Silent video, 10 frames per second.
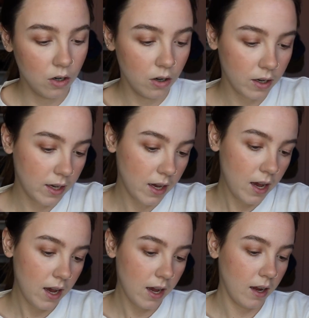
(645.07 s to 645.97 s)

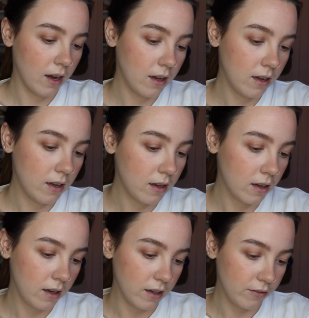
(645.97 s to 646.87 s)
Okay,
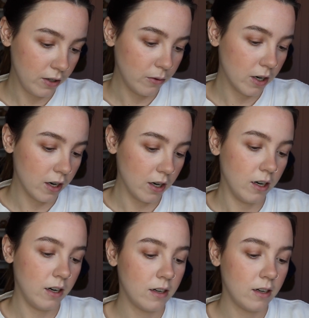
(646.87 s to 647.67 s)
if you are